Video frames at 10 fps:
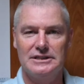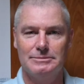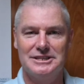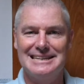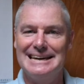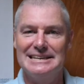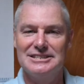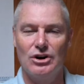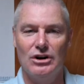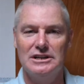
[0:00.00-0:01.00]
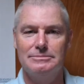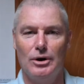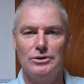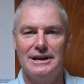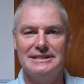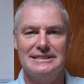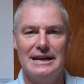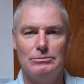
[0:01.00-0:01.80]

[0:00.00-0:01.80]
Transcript: The Mercedes guys, Bottas and